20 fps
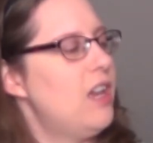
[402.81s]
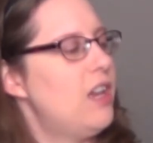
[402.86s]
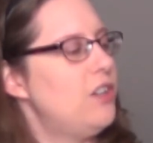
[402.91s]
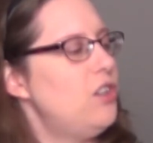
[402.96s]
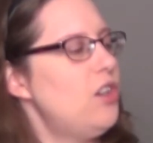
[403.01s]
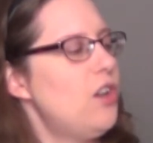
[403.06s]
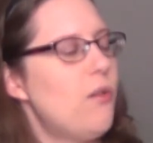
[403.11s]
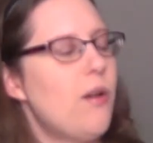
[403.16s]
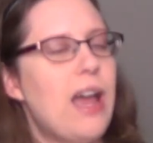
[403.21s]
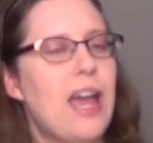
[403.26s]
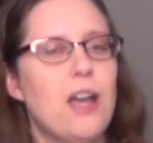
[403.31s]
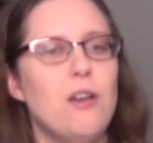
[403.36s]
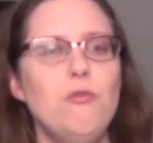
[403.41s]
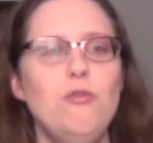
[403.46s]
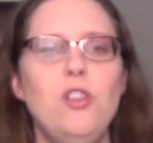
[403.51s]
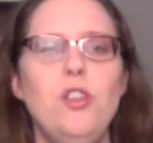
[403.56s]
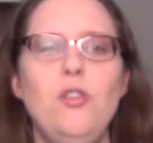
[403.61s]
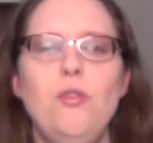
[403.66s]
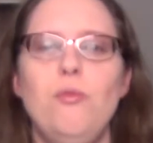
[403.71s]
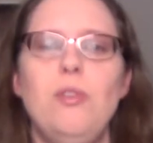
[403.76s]
You know, how
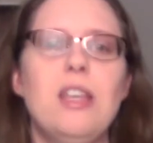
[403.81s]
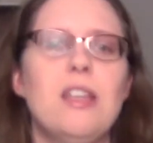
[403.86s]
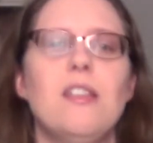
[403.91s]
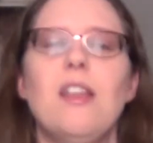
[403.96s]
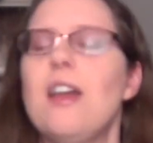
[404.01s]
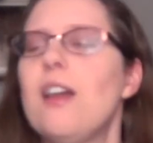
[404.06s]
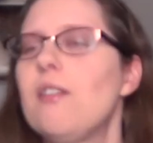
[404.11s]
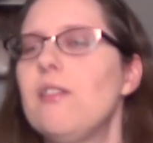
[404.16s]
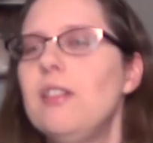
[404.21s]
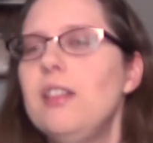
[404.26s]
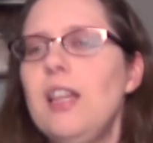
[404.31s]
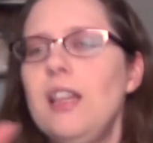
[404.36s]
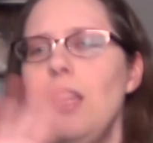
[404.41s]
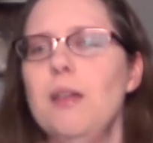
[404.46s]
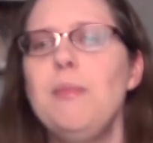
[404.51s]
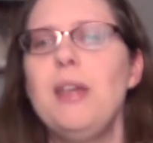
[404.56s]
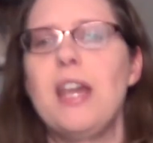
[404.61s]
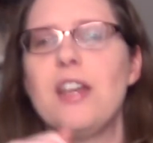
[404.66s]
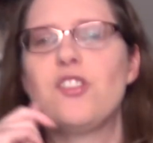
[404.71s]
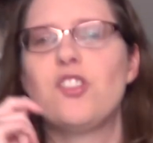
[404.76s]
do you get,
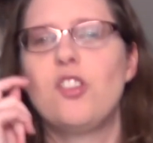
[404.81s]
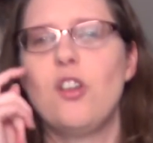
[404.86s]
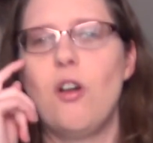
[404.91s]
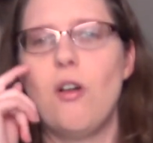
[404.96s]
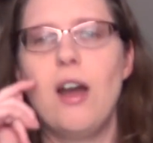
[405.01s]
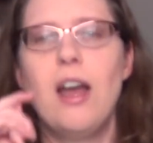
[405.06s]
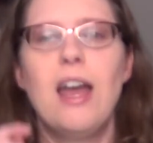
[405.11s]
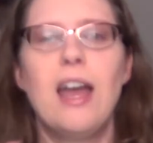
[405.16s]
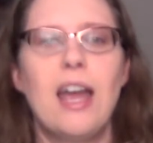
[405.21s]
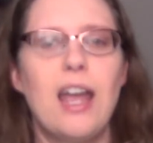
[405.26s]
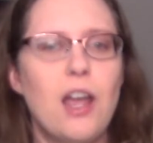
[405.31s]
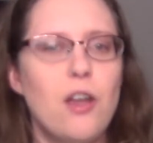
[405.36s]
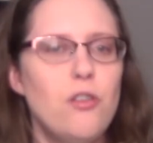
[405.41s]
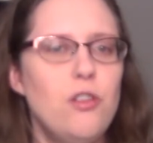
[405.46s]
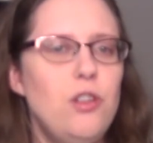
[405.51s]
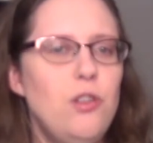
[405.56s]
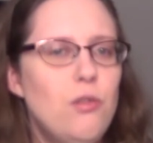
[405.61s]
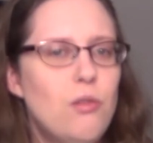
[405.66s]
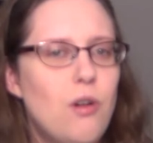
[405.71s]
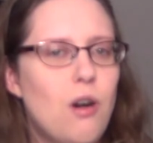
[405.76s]
let me ask y'all, how
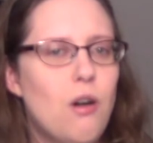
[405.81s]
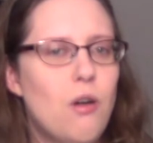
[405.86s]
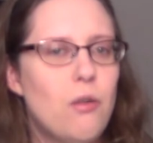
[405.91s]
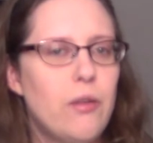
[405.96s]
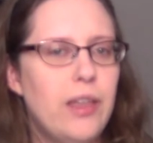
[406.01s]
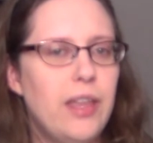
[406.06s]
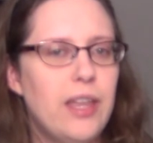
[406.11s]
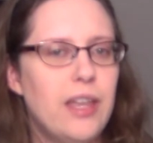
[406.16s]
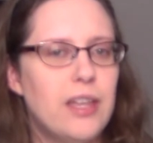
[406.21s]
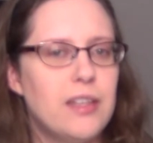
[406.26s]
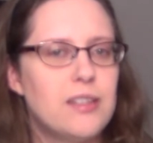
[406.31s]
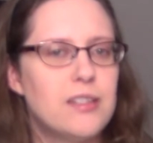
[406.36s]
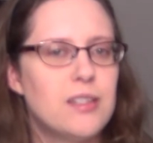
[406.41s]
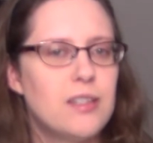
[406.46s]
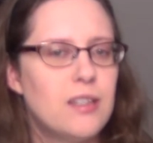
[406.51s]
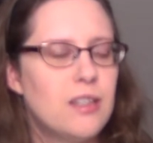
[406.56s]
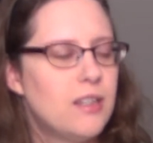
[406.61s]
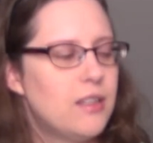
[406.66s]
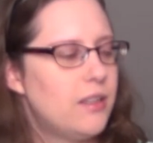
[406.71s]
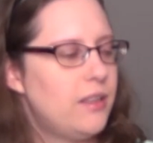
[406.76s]
do you all get
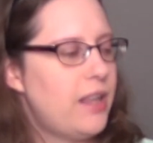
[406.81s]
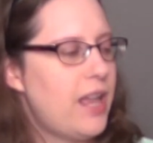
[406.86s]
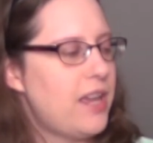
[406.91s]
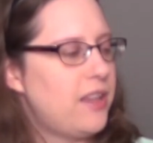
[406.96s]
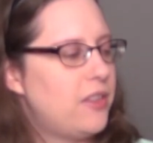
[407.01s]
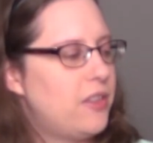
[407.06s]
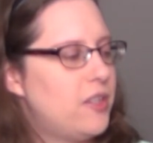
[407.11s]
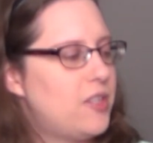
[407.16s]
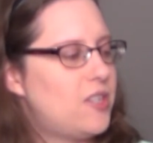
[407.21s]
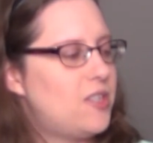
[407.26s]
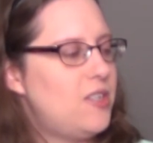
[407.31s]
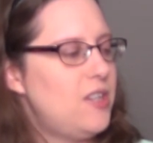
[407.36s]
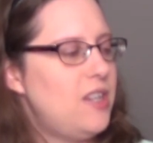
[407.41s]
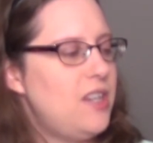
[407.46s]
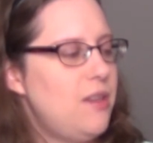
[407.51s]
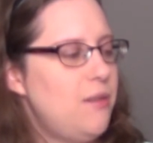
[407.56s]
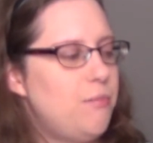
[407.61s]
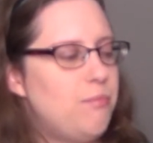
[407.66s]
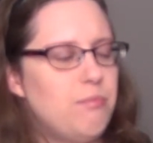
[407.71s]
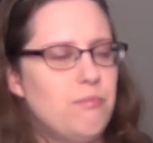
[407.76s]
like the
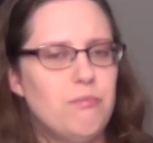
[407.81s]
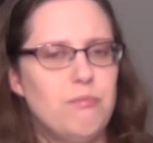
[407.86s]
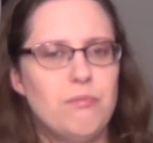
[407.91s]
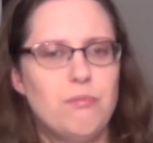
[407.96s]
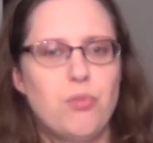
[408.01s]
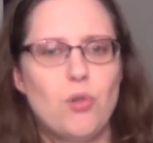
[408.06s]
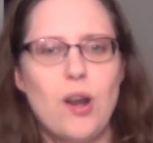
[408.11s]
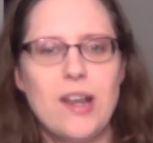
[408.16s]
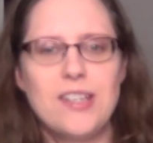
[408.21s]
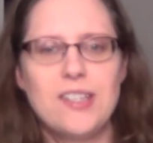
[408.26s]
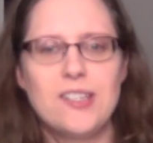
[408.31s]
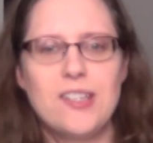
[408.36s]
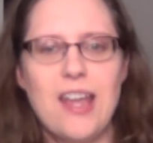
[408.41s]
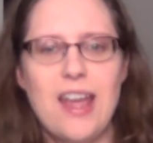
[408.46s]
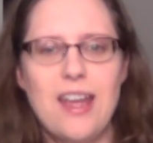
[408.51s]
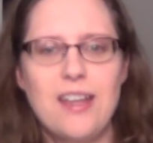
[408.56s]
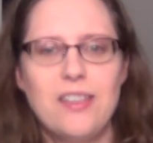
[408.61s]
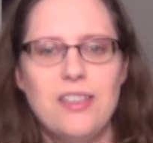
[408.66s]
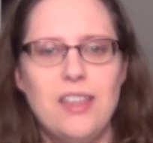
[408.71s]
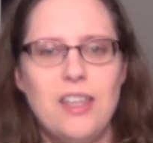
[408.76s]
sticky price
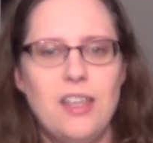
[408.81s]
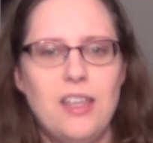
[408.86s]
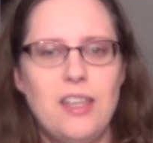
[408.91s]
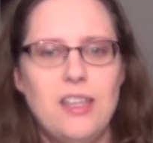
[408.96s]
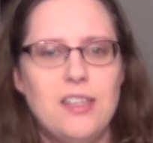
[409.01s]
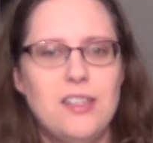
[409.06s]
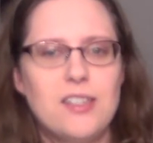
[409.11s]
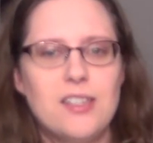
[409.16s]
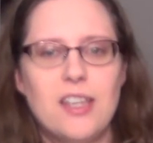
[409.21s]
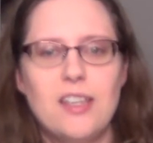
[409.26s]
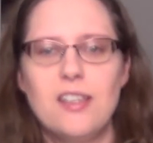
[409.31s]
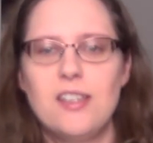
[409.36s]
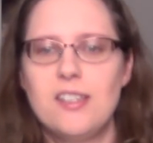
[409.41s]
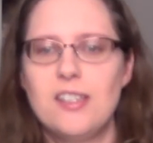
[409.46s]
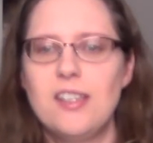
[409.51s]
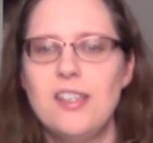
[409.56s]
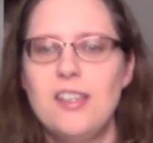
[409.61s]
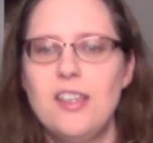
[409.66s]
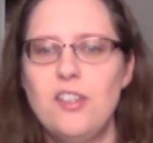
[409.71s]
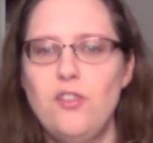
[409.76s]
tag thingies?
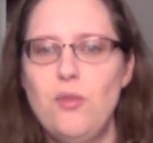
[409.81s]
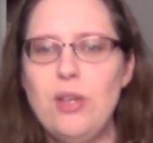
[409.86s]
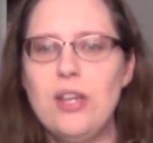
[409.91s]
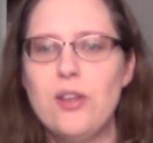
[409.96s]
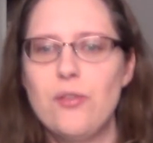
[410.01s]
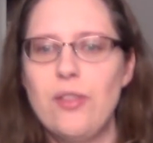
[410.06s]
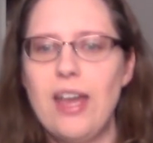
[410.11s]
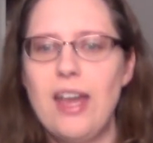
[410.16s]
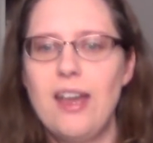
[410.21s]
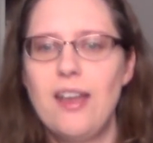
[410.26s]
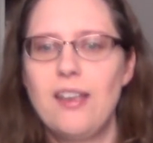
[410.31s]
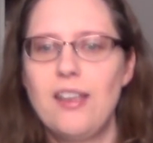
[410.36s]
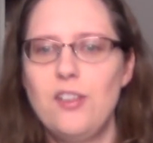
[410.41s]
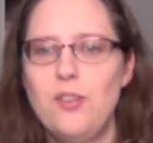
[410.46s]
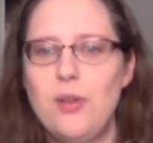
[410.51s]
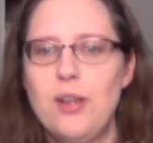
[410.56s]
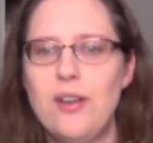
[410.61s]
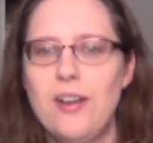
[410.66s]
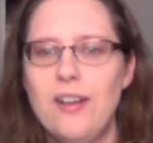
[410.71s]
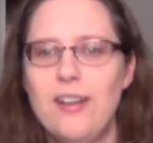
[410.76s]
Can, can you hear that? Can
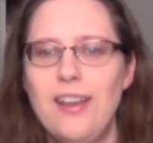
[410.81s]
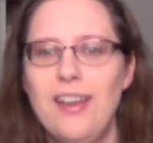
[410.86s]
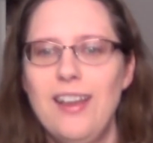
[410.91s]
you hear it?